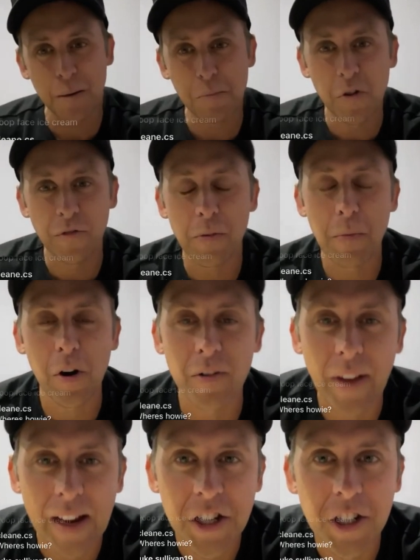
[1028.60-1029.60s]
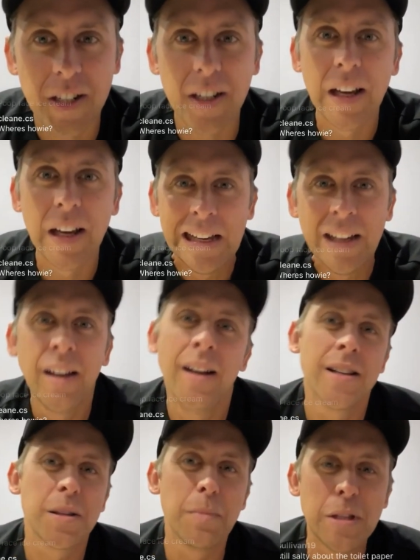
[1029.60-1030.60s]
the mood for motivation,
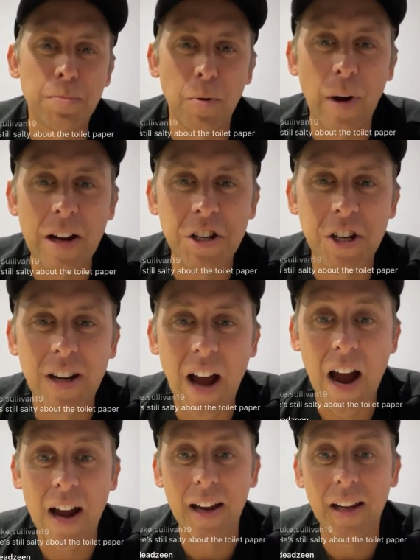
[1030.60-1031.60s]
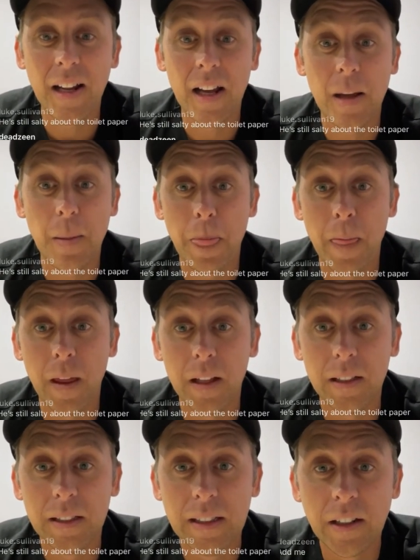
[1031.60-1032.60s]
some inspiration. I
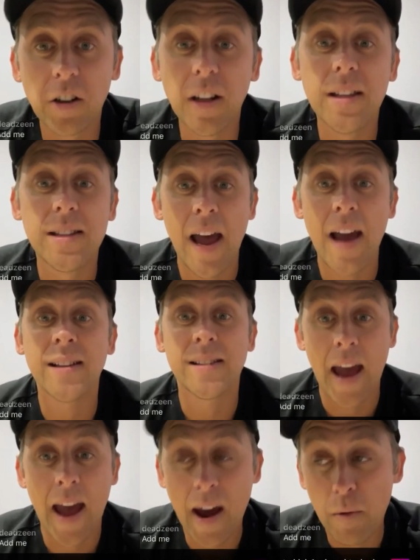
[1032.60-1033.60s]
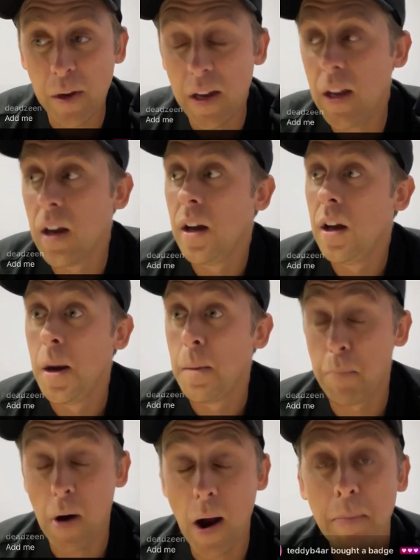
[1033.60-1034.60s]
literally text Howie
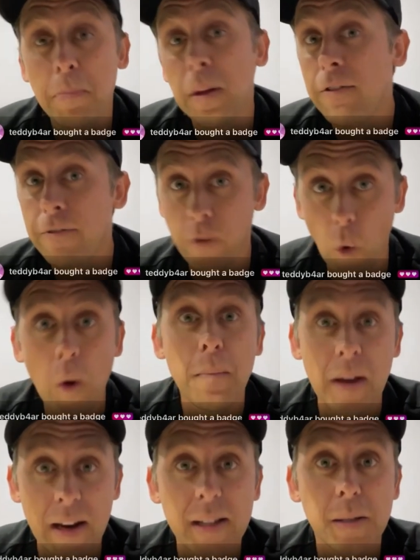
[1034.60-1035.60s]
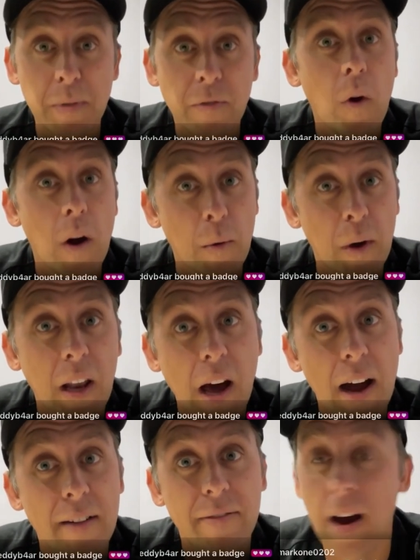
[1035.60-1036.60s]
probably 4 minutes before I went
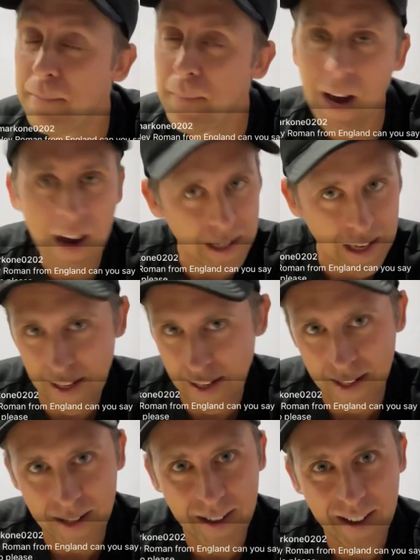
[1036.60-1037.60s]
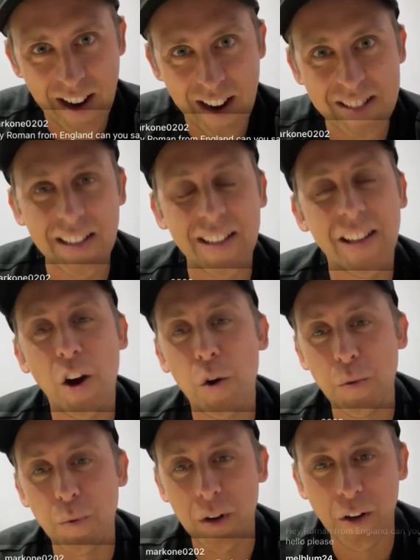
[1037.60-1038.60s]
live. I'm not kidding. I said, yo,
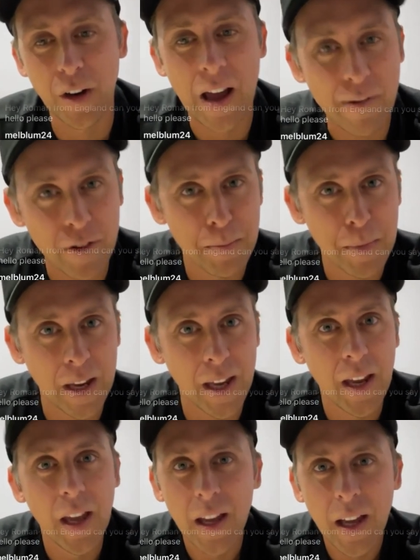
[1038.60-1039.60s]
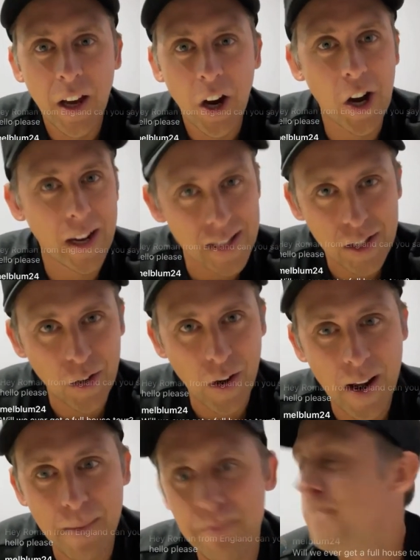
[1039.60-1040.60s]
you want to go live with me on
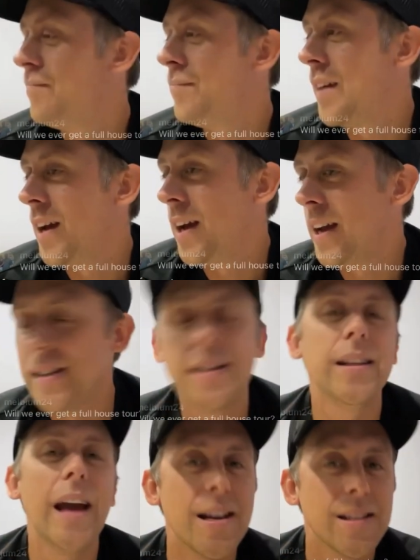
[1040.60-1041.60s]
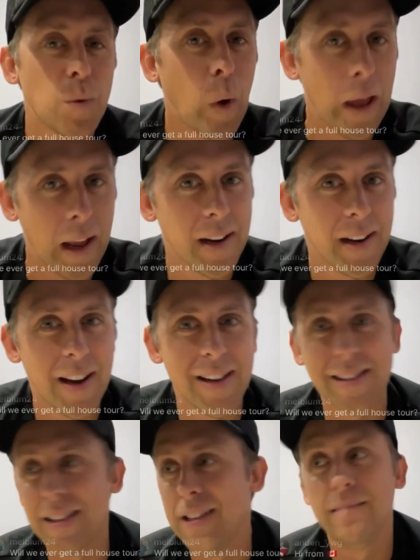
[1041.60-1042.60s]
Instagram? He said, yes. When? I
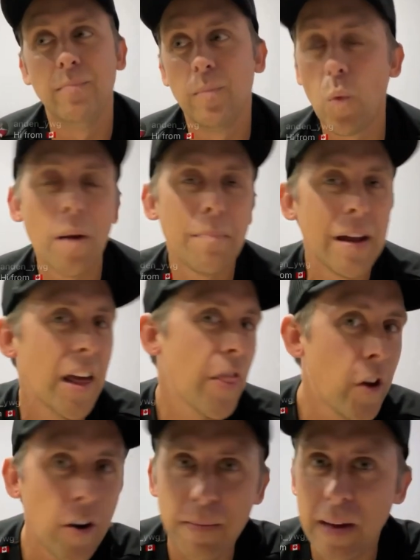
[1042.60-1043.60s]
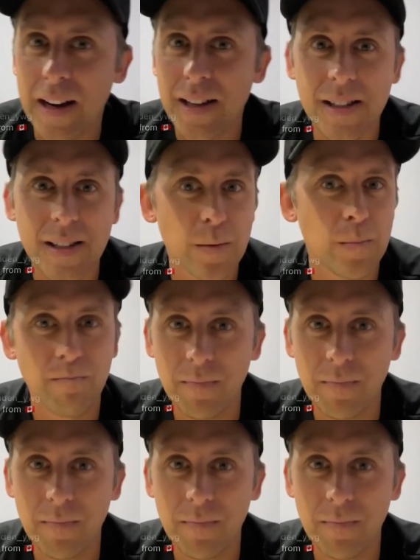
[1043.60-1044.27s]
said, 1 minute, 30 minutes.